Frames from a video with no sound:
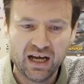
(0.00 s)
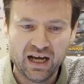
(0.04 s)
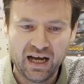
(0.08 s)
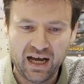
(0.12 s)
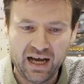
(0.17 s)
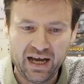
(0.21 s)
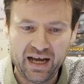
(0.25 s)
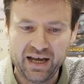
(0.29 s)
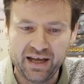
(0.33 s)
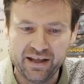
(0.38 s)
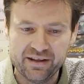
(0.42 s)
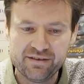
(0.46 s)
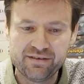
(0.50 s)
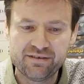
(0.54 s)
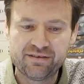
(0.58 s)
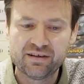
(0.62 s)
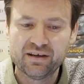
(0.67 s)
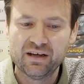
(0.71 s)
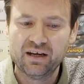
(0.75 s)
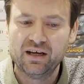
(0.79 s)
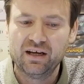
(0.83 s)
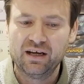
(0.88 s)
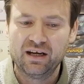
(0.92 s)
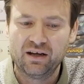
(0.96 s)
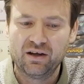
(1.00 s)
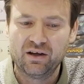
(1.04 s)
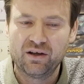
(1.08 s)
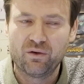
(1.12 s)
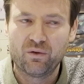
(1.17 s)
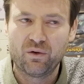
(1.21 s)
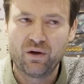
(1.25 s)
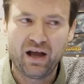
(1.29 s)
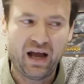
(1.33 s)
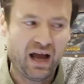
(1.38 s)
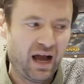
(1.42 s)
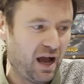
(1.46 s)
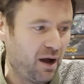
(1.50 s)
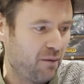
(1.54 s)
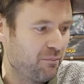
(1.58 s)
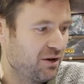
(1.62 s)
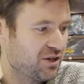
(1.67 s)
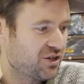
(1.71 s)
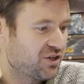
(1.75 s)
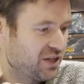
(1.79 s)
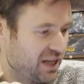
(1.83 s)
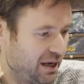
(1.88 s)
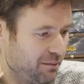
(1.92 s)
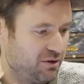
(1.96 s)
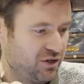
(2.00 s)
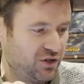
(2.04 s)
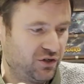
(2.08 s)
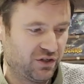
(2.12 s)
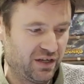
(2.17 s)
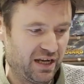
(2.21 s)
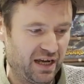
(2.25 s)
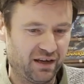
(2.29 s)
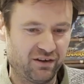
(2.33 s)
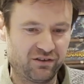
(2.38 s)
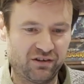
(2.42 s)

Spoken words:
and how much damage you take.